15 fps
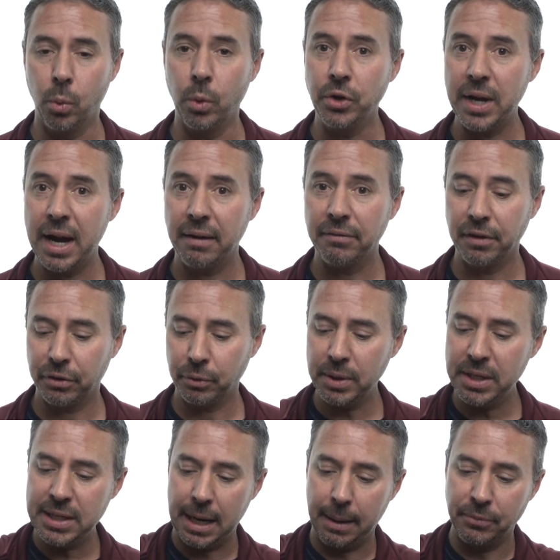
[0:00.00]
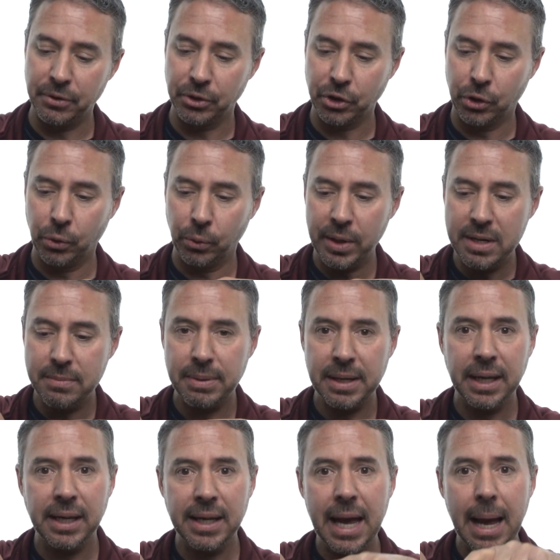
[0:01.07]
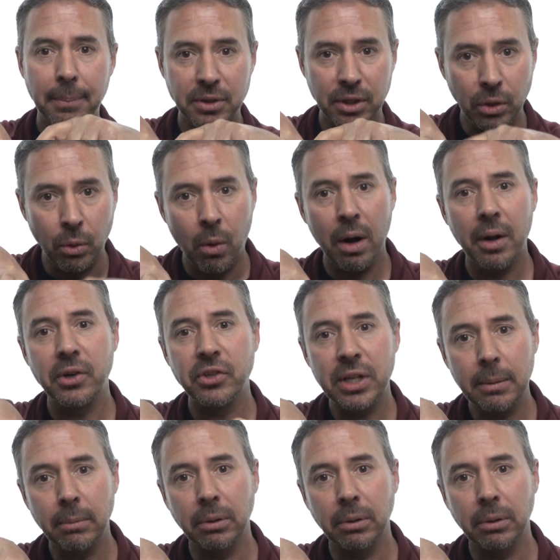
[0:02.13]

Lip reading: When you have the 3-tab, there's great big gaps and the water's